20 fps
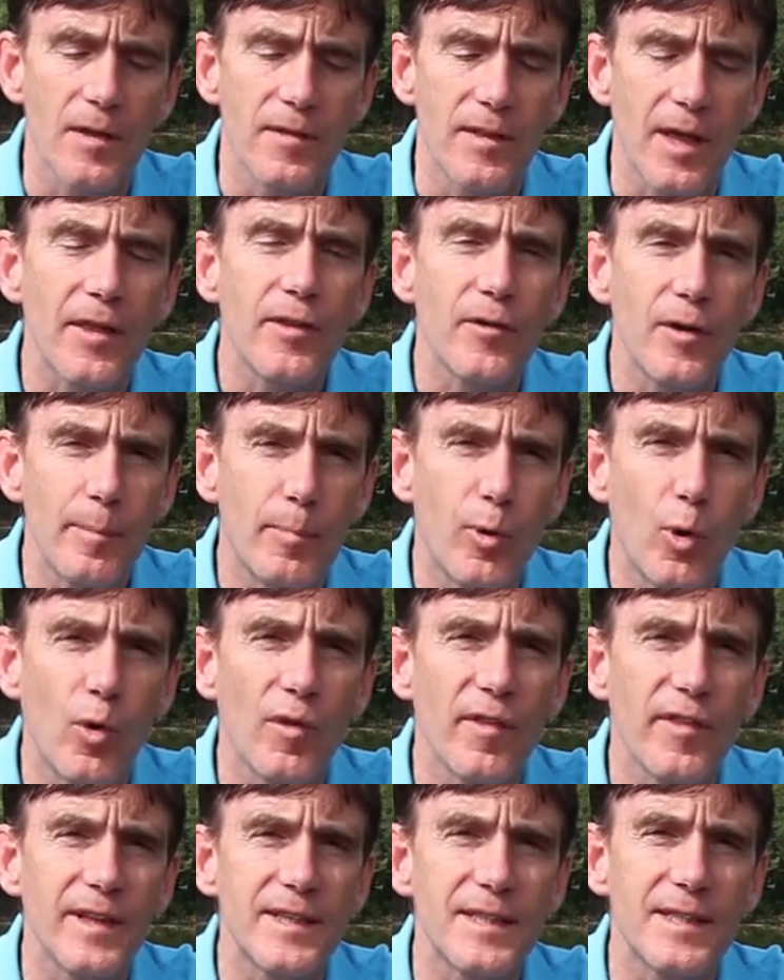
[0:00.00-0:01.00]
The other
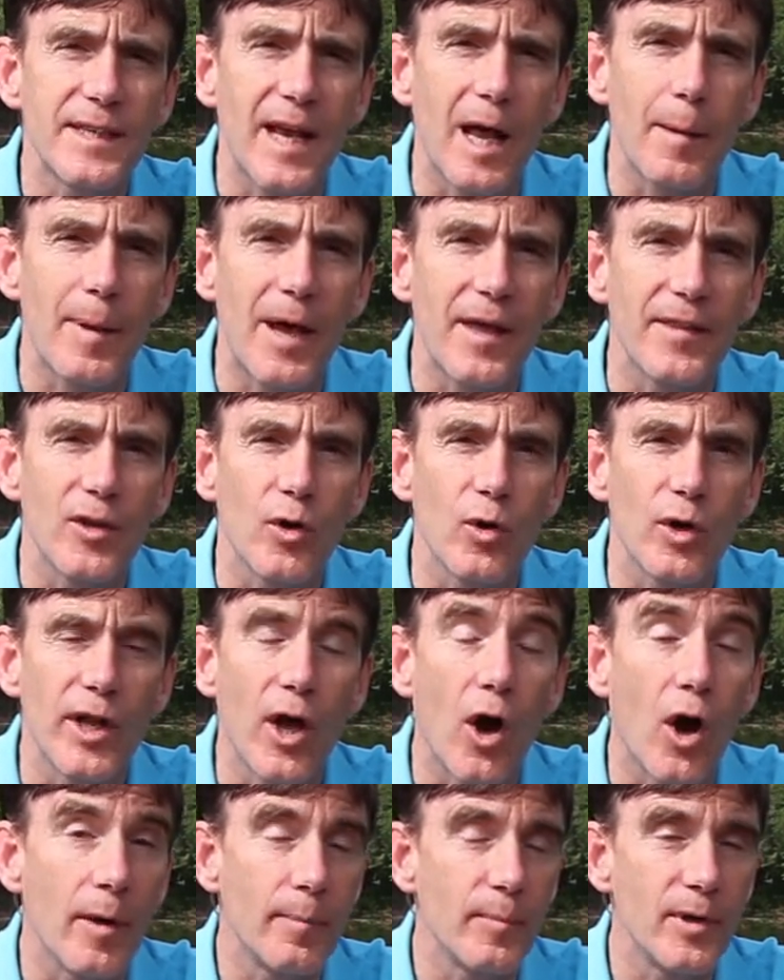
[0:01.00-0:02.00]
important thing to say about the oily
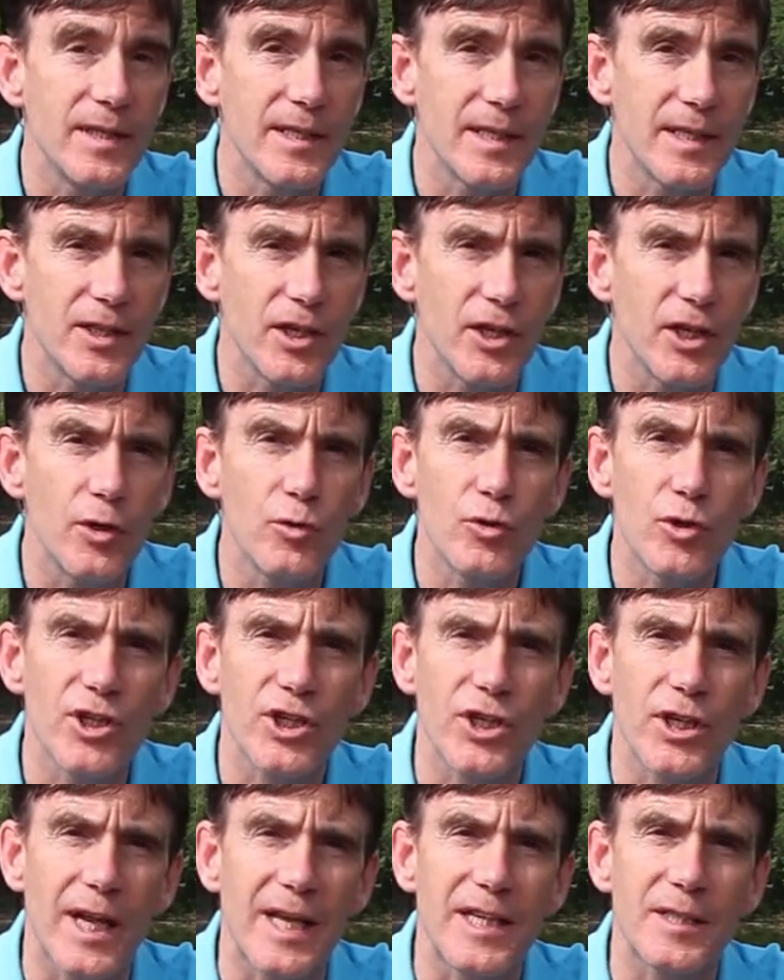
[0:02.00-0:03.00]
hybrids is the
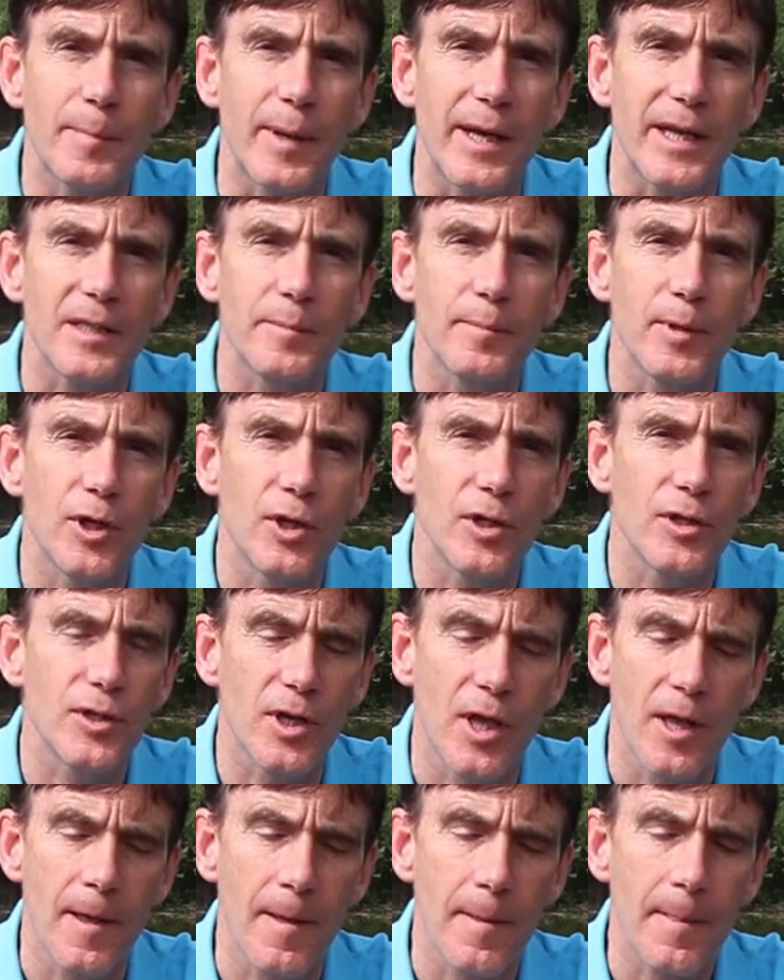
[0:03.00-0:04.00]
nutritional aspect, because
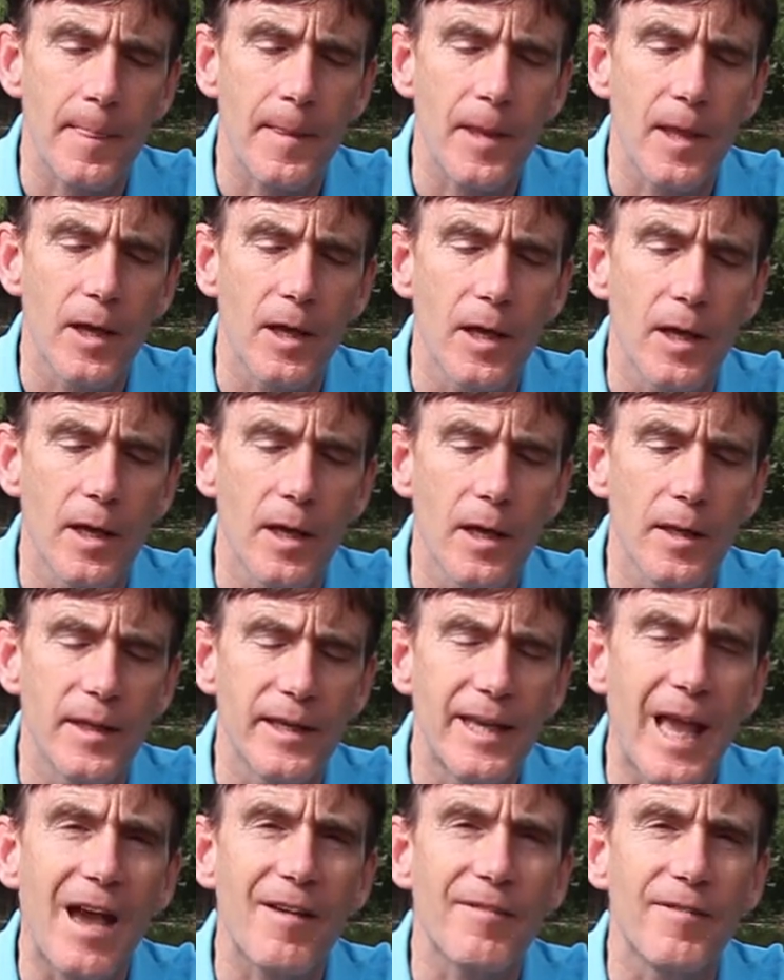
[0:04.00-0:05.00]
the
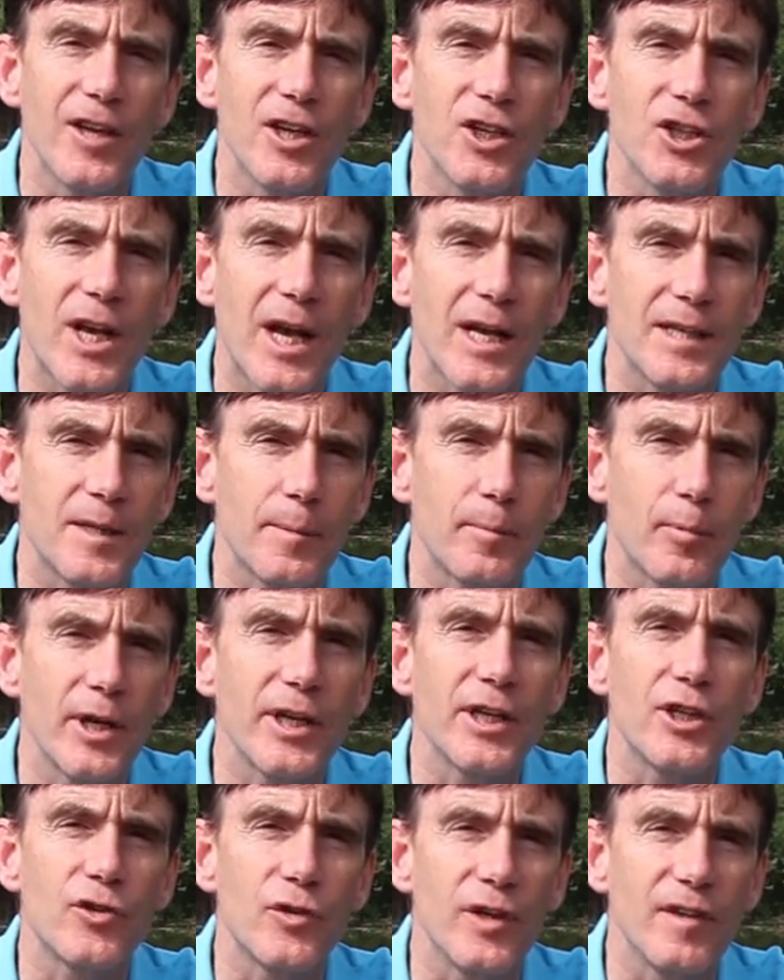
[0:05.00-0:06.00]
catfish, as a
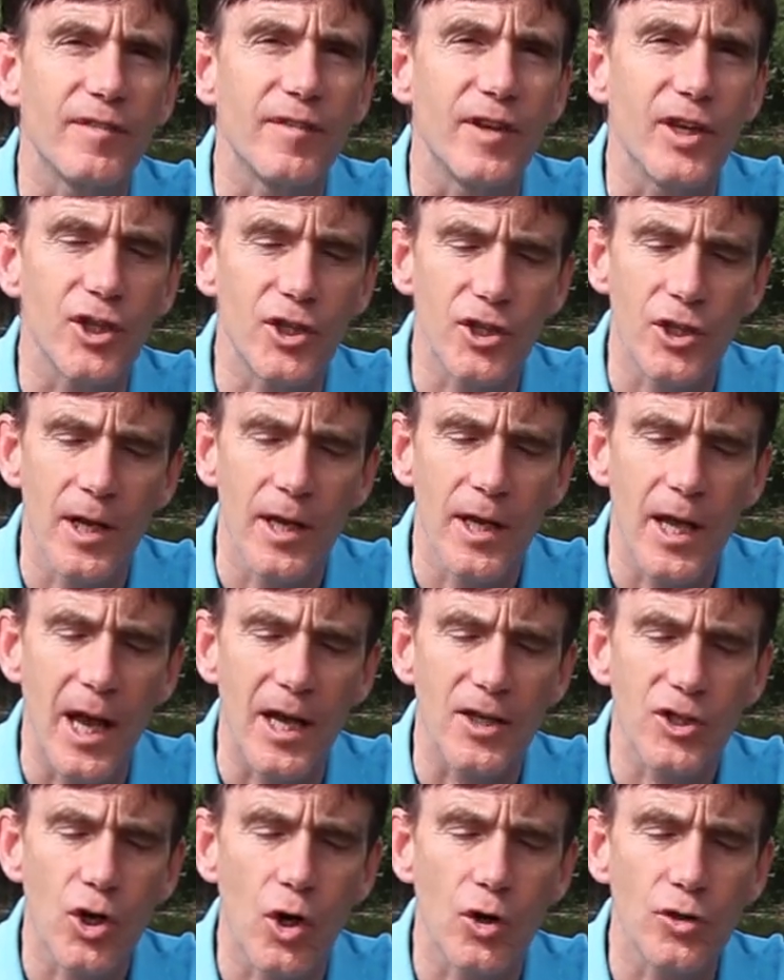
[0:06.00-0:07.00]
predatory fish,
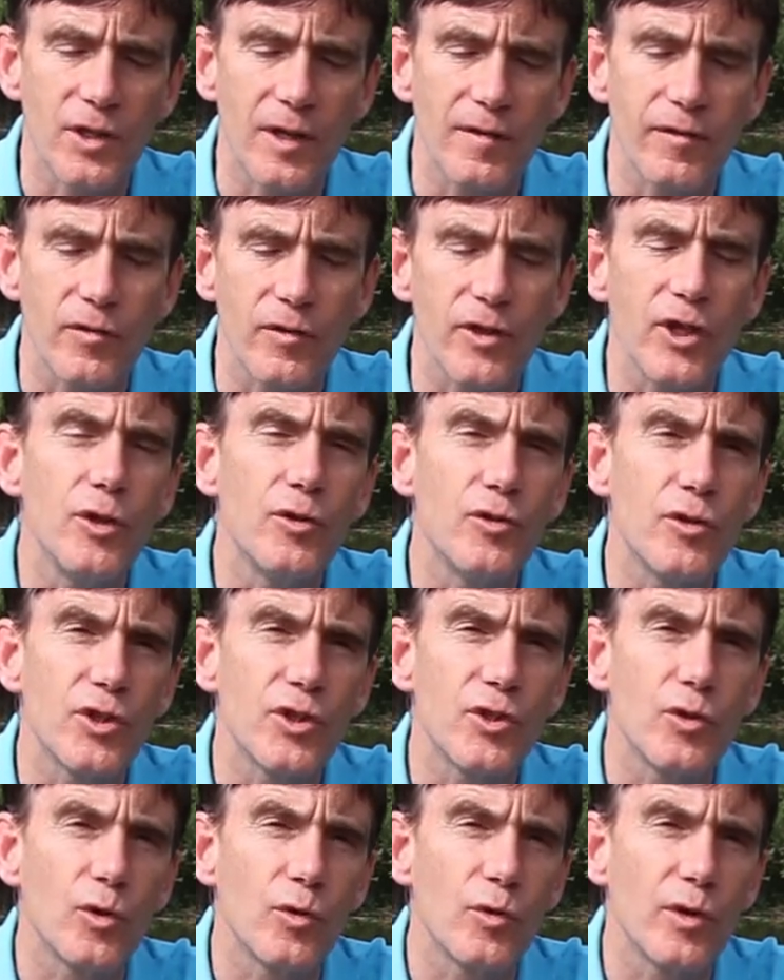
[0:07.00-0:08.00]
has got different
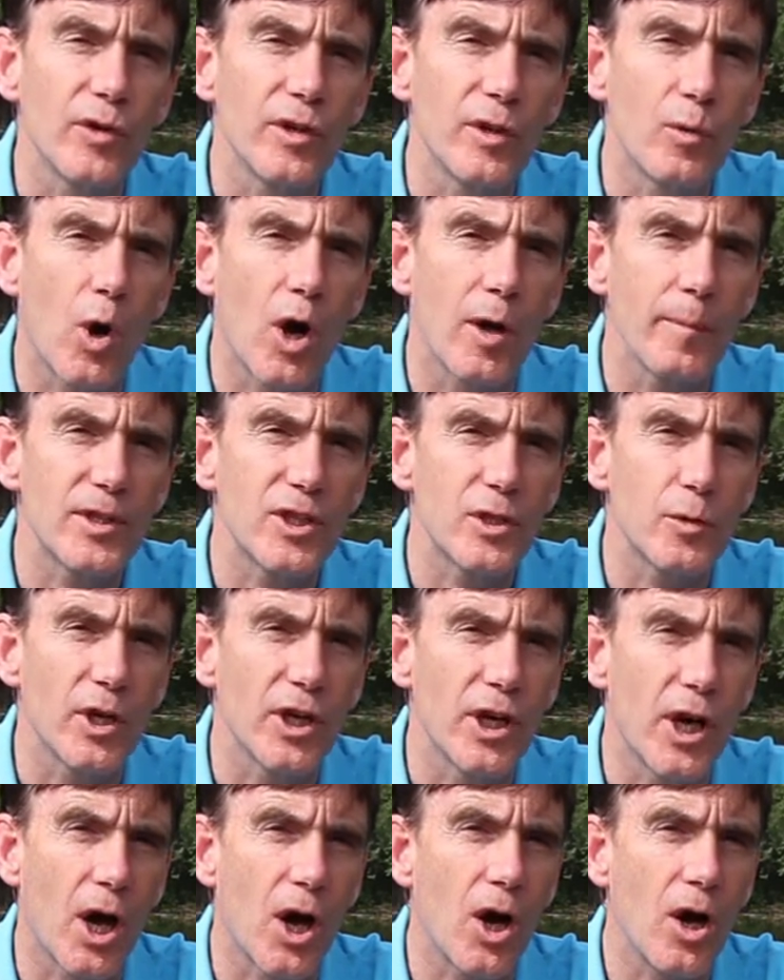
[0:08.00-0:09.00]
nutritional requirements to a
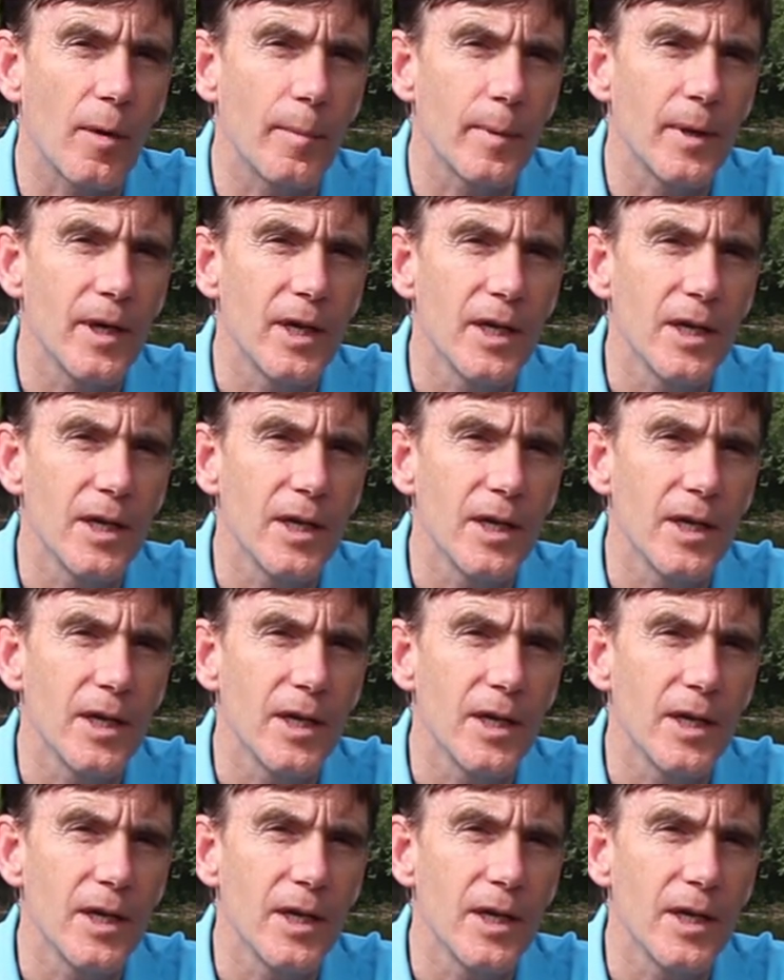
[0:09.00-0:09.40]
carp.